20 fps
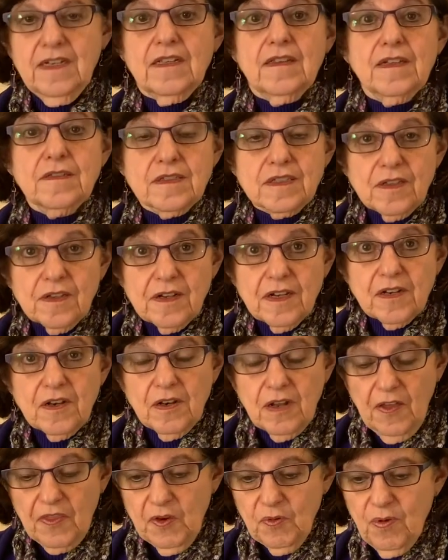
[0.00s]
Let's look at
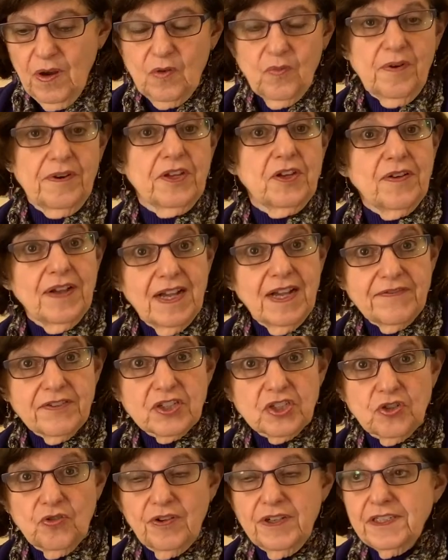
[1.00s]
another one where you have a
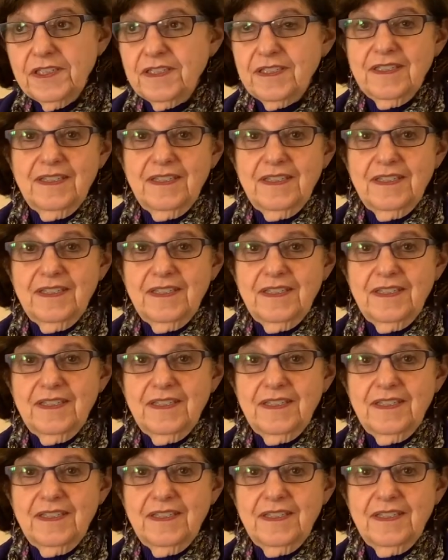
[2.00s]
choice,